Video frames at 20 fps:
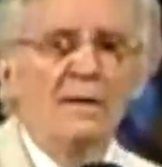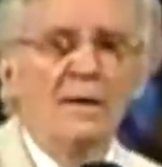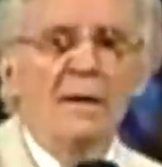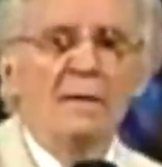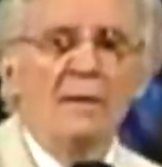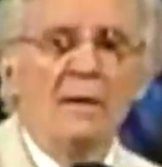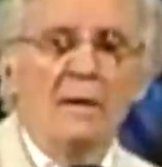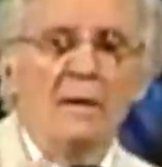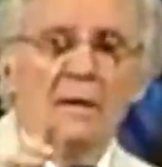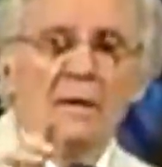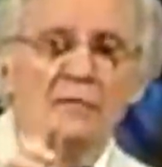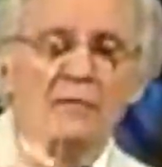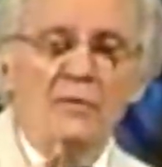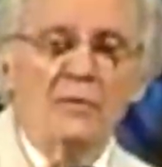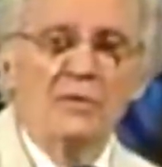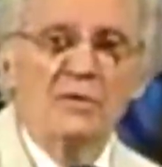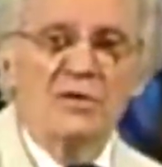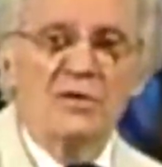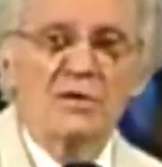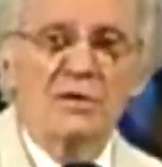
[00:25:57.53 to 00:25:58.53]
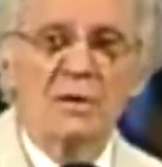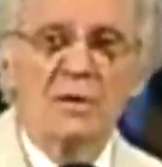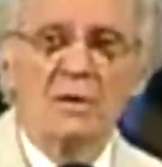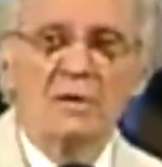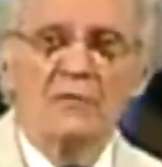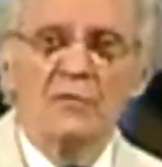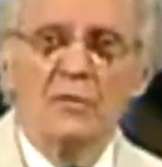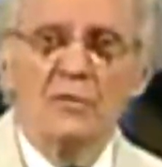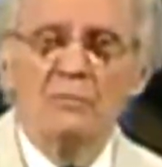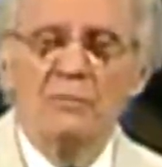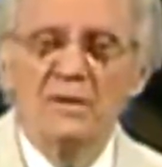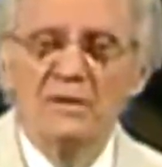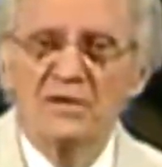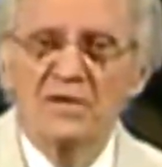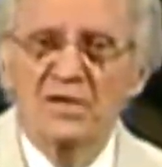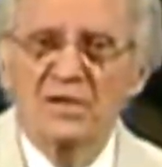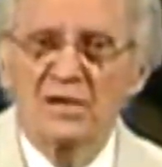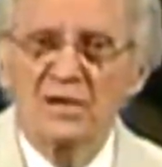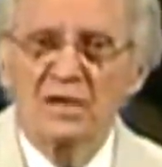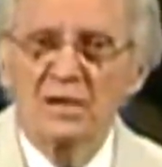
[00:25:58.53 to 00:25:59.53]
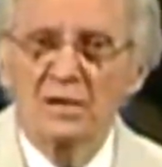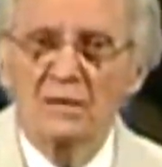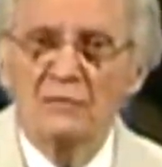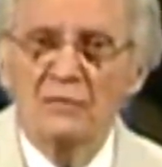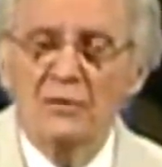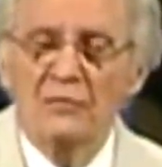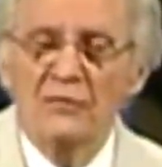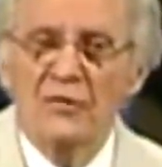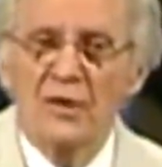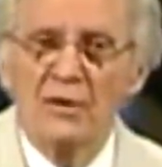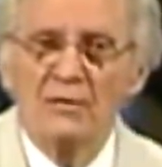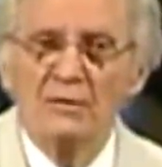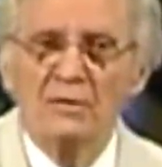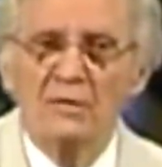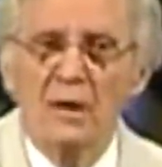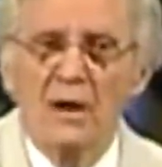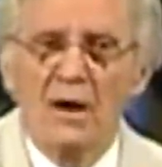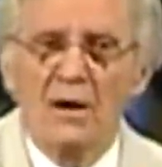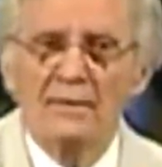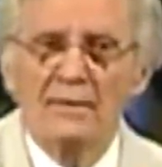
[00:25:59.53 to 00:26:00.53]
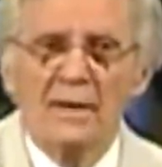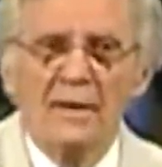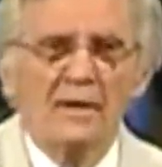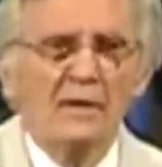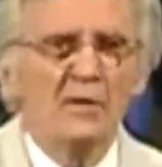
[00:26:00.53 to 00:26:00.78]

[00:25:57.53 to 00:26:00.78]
And if you, if you've been sinning, if you failed God,